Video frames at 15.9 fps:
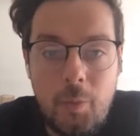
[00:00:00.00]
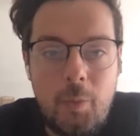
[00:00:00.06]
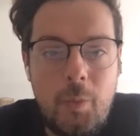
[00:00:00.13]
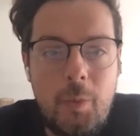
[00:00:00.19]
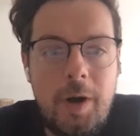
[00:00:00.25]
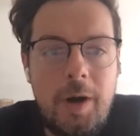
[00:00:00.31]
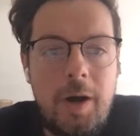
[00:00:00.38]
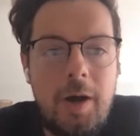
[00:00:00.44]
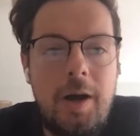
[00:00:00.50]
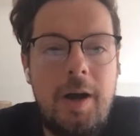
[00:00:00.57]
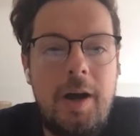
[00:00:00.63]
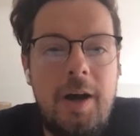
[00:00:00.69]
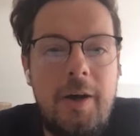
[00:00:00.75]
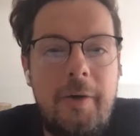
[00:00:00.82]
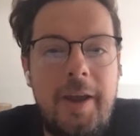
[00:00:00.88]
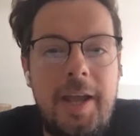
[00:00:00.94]
What
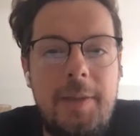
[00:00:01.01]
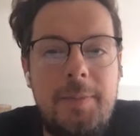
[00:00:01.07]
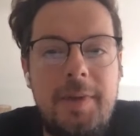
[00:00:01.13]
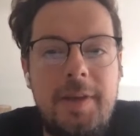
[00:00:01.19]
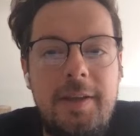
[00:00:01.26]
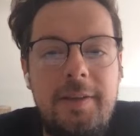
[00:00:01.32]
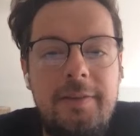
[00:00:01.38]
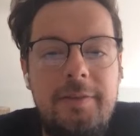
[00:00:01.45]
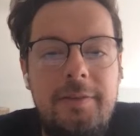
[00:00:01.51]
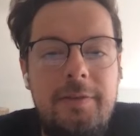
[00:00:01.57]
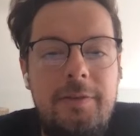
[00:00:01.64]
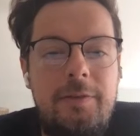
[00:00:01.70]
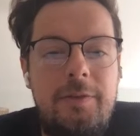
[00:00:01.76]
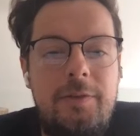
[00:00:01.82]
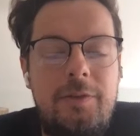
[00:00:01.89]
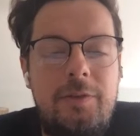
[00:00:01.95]
our aim is
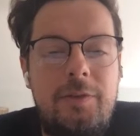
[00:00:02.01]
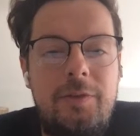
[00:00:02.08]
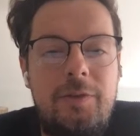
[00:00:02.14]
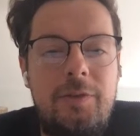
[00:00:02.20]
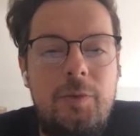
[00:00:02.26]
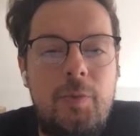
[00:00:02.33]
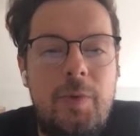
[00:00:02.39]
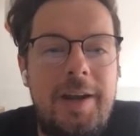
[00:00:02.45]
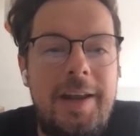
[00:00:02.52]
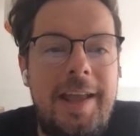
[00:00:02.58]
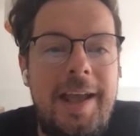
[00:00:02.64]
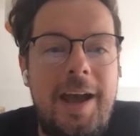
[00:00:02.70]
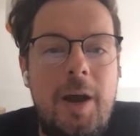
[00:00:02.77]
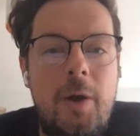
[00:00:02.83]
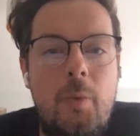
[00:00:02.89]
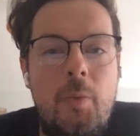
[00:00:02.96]
to really
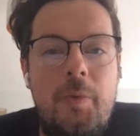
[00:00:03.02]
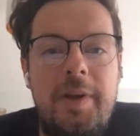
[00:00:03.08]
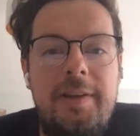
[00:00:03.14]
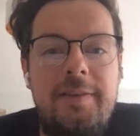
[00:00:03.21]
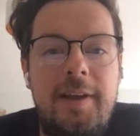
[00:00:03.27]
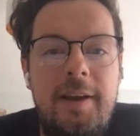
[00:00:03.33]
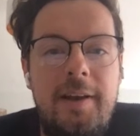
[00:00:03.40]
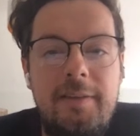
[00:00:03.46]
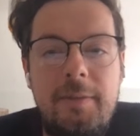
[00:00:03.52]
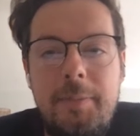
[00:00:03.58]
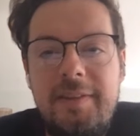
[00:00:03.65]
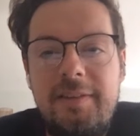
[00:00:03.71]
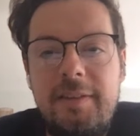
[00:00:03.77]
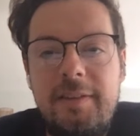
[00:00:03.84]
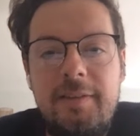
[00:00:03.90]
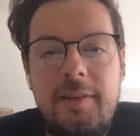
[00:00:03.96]
help retailers, a busy
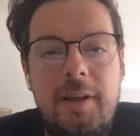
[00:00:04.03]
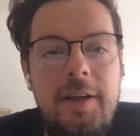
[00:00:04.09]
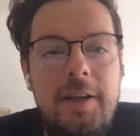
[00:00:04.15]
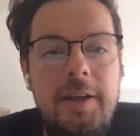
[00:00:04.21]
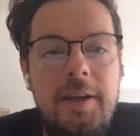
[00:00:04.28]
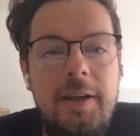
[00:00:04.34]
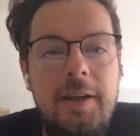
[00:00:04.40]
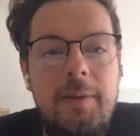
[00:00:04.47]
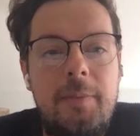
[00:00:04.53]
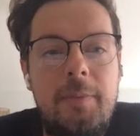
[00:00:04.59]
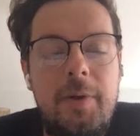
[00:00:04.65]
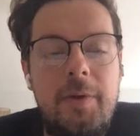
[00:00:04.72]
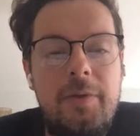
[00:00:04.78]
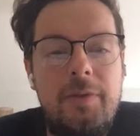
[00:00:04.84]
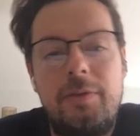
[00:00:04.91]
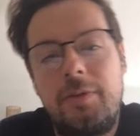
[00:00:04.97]
slide here, but
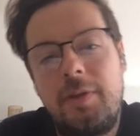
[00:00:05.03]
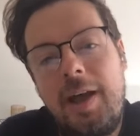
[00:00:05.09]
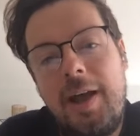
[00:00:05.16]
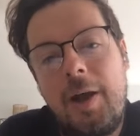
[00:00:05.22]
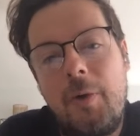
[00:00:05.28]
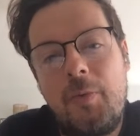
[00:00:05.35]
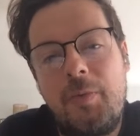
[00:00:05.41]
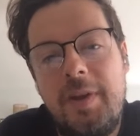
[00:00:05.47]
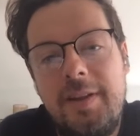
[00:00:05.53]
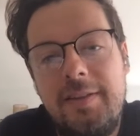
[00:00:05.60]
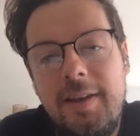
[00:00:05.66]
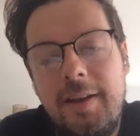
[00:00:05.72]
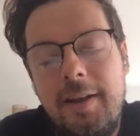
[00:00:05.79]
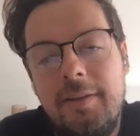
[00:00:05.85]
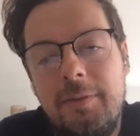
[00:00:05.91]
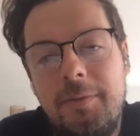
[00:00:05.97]
to help
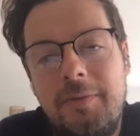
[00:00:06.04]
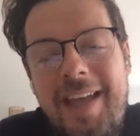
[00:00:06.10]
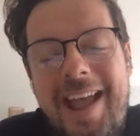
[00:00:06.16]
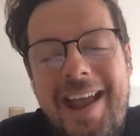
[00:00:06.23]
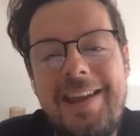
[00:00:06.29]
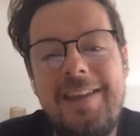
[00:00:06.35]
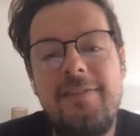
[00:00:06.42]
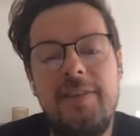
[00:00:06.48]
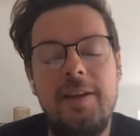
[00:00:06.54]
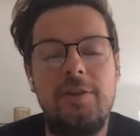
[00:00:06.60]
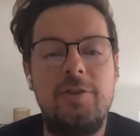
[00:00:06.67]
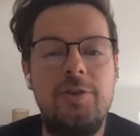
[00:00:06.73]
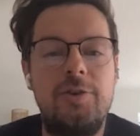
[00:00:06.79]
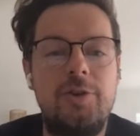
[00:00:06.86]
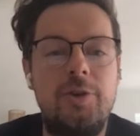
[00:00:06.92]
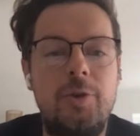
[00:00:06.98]
retailers with anything to
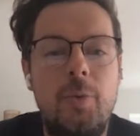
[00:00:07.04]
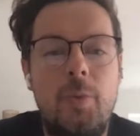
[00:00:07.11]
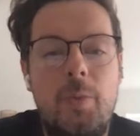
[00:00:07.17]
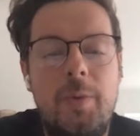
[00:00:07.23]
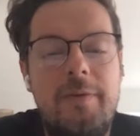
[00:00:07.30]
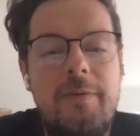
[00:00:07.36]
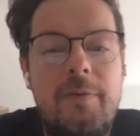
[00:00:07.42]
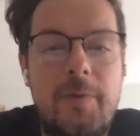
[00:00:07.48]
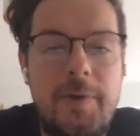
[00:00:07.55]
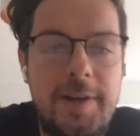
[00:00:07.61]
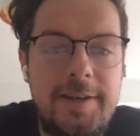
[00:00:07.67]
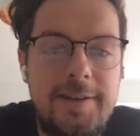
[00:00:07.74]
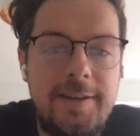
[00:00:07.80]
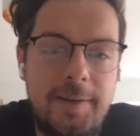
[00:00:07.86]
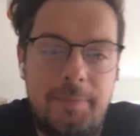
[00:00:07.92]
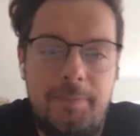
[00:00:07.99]
do with
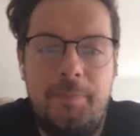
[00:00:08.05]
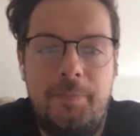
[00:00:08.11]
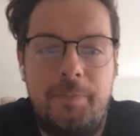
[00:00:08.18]
3D.